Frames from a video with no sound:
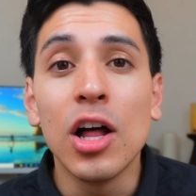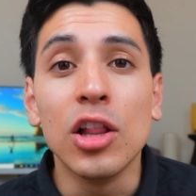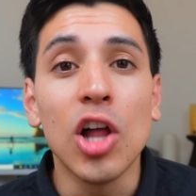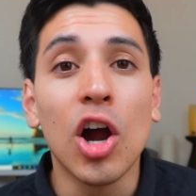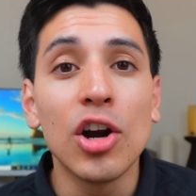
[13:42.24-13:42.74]

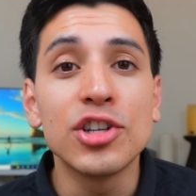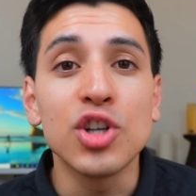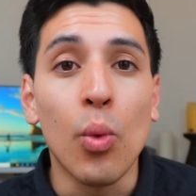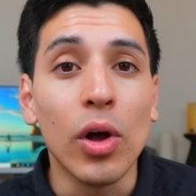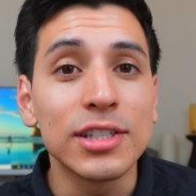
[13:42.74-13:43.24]
large,
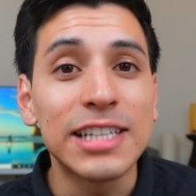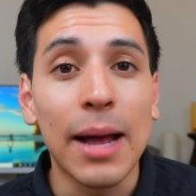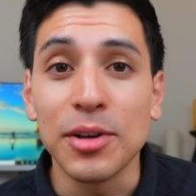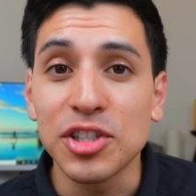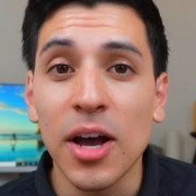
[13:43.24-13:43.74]

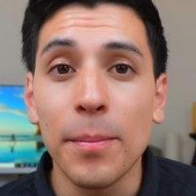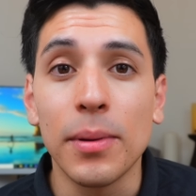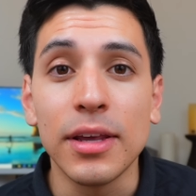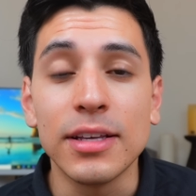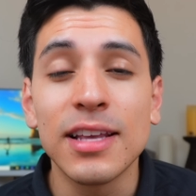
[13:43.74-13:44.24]
well-established
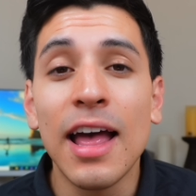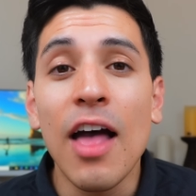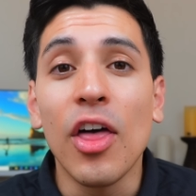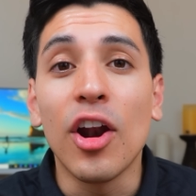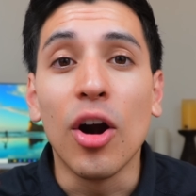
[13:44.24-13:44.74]
companies
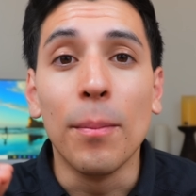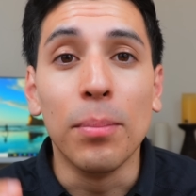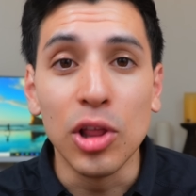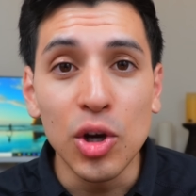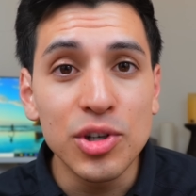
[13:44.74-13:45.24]
that are
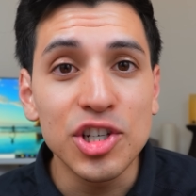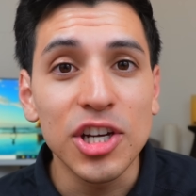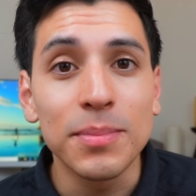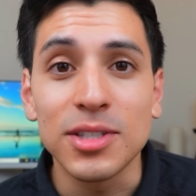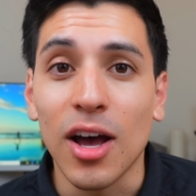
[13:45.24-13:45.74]
blue
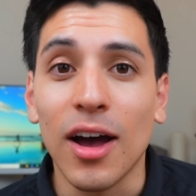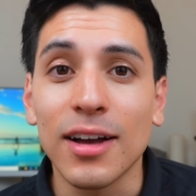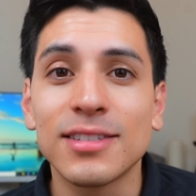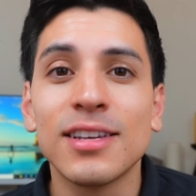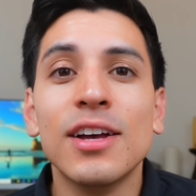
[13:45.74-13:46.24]
chip
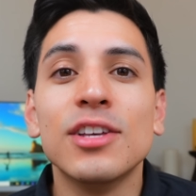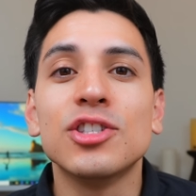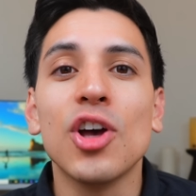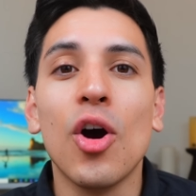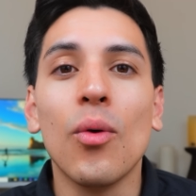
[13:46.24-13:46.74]
stocks,
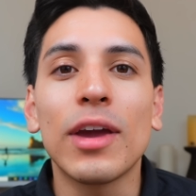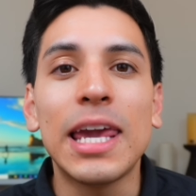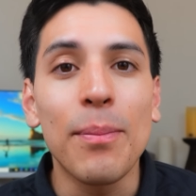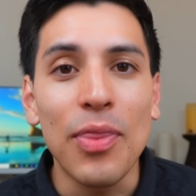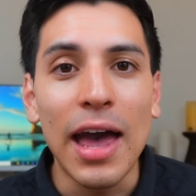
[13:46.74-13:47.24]
so
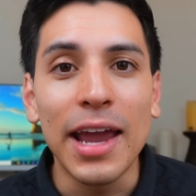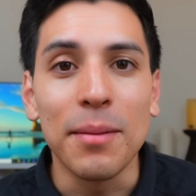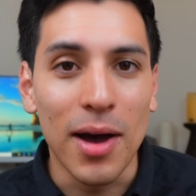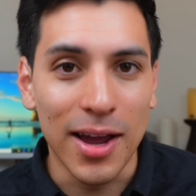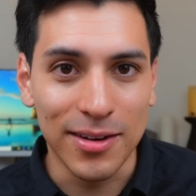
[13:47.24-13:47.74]
keep that
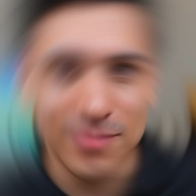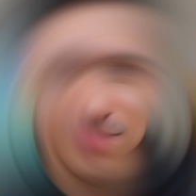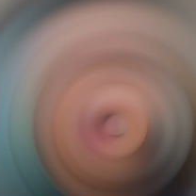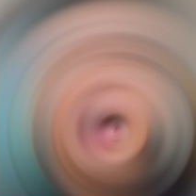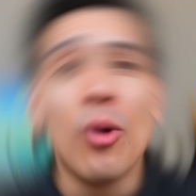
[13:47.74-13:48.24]
in mind.
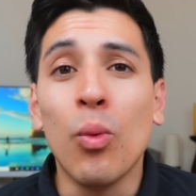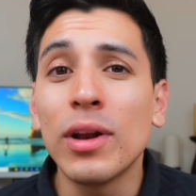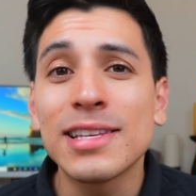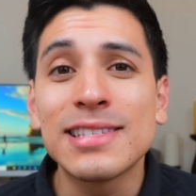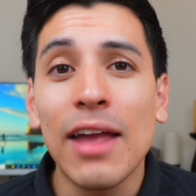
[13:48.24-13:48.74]
I
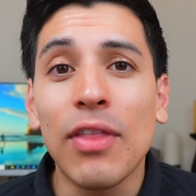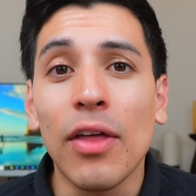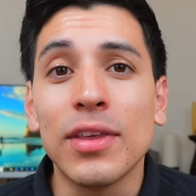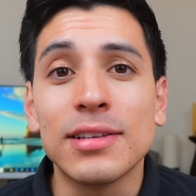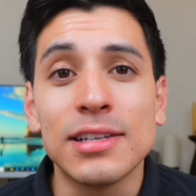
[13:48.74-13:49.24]
wouldn't say
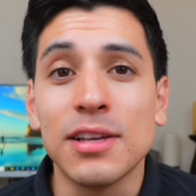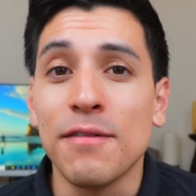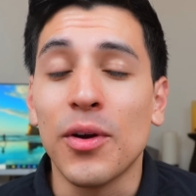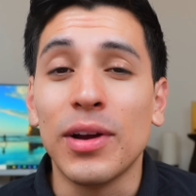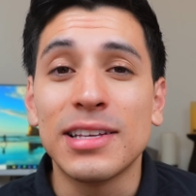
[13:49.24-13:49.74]
that this is a
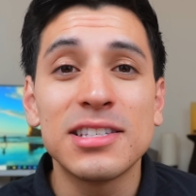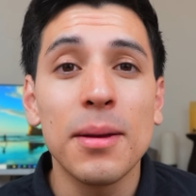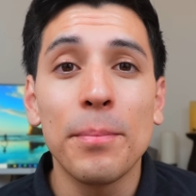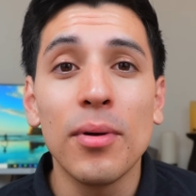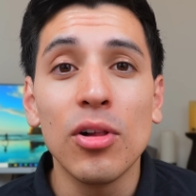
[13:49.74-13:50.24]
very
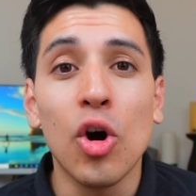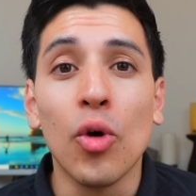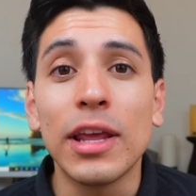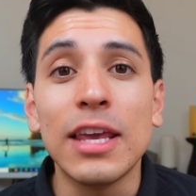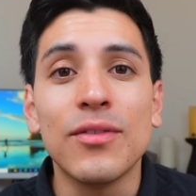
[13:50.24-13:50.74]
simple
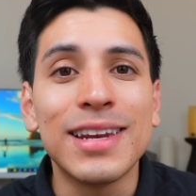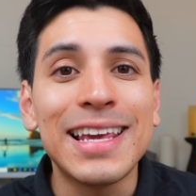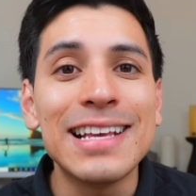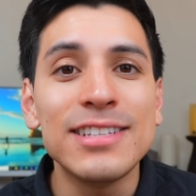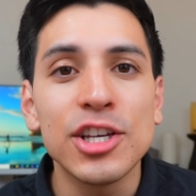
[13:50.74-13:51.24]
or
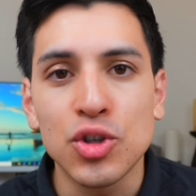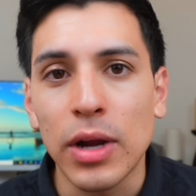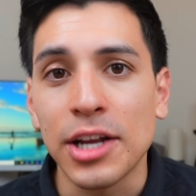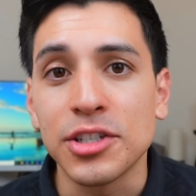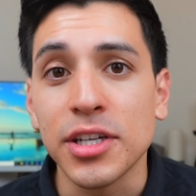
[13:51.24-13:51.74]
even easy
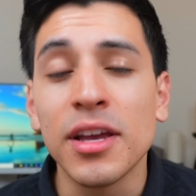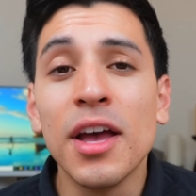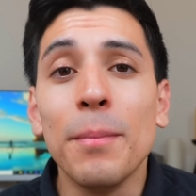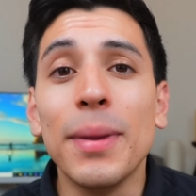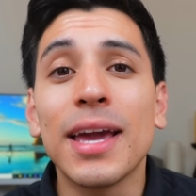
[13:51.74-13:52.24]
strategy,
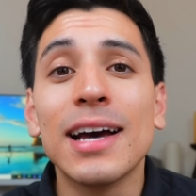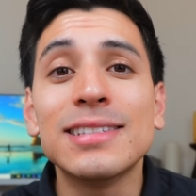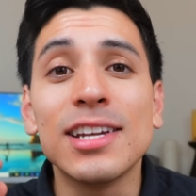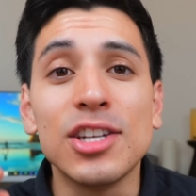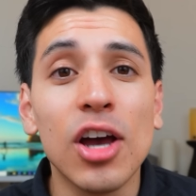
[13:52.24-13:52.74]
because it